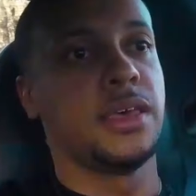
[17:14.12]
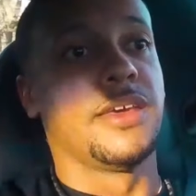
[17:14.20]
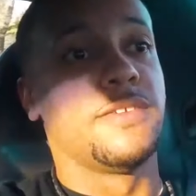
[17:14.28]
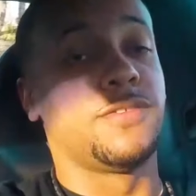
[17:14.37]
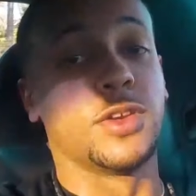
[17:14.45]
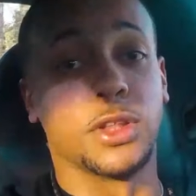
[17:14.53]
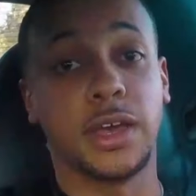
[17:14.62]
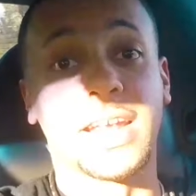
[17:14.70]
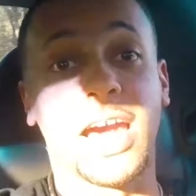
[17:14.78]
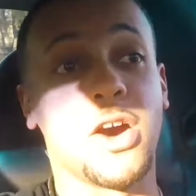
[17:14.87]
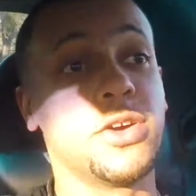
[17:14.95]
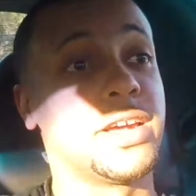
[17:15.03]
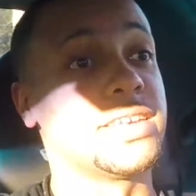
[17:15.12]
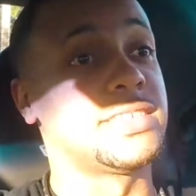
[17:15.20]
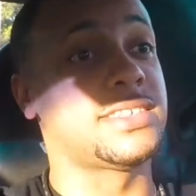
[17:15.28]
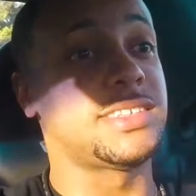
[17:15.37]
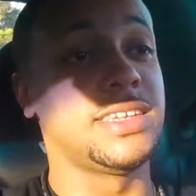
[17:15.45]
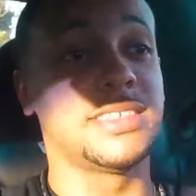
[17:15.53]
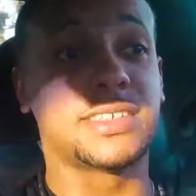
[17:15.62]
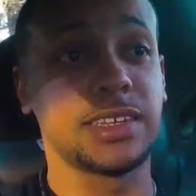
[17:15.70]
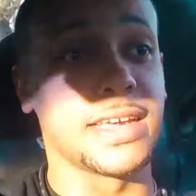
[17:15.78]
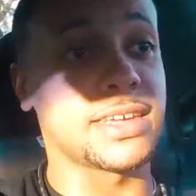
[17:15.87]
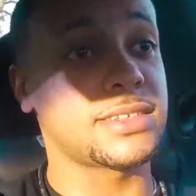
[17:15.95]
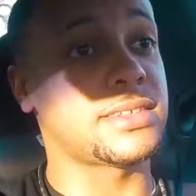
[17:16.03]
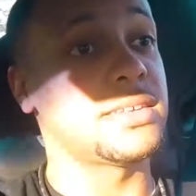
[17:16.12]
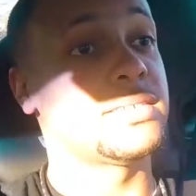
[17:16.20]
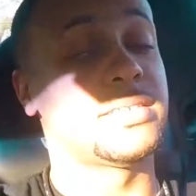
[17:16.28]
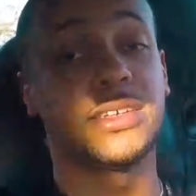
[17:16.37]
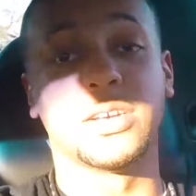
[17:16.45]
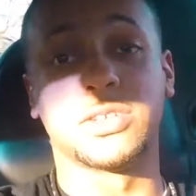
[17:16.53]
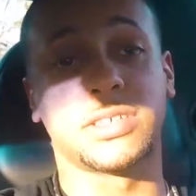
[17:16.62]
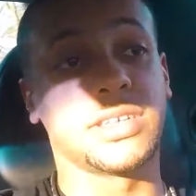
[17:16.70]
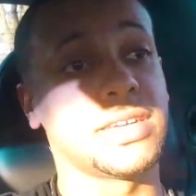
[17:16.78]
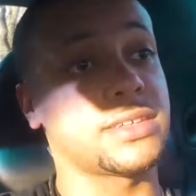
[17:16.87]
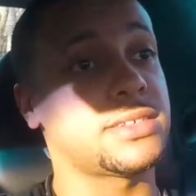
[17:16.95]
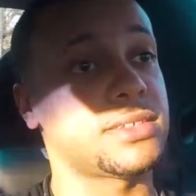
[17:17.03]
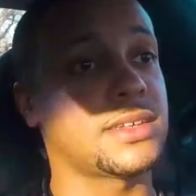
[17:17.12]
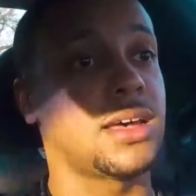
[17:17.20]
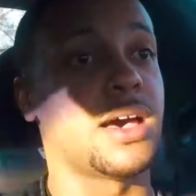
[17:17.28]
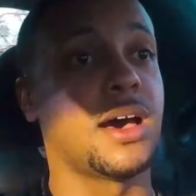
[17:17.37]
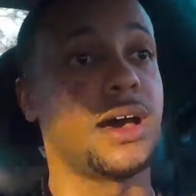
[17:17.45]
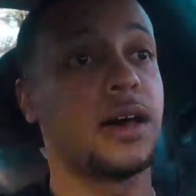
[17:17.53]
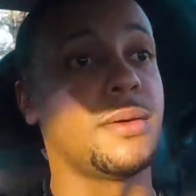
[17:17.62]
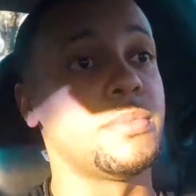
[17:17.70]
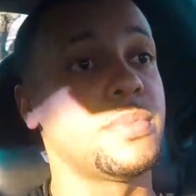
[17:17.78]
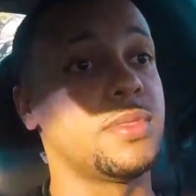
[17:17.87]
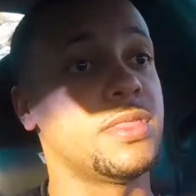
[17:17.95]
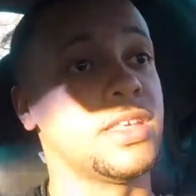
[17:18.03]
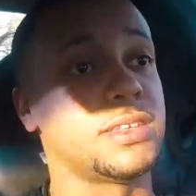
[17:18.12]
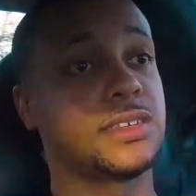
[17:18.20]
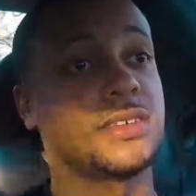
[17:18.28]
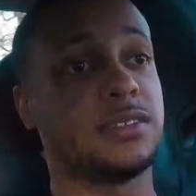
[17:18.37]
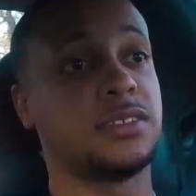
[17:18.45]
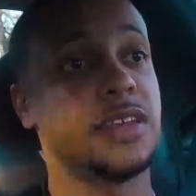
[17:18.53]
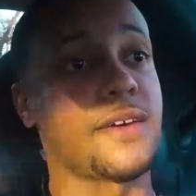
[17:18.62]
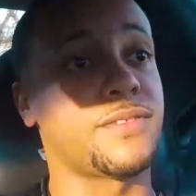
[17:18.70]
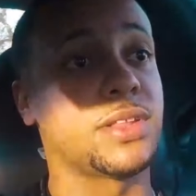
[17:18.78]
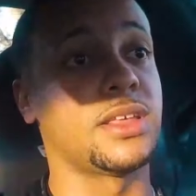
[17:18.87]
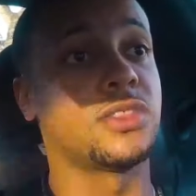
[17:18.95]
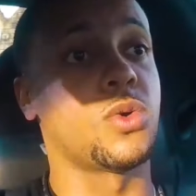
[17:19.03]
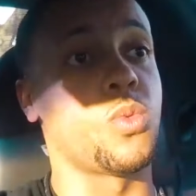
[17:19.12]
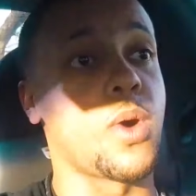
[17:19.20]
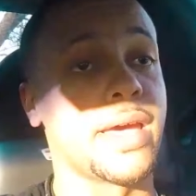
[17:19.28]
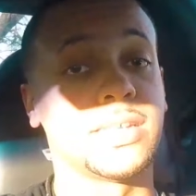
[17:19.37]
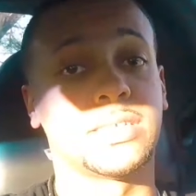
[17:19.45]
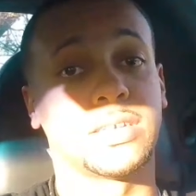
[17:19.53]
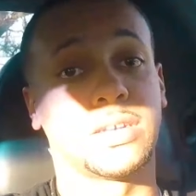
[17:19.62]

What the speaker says: if you're looking at owning a C6, Z06, this is definitely the way to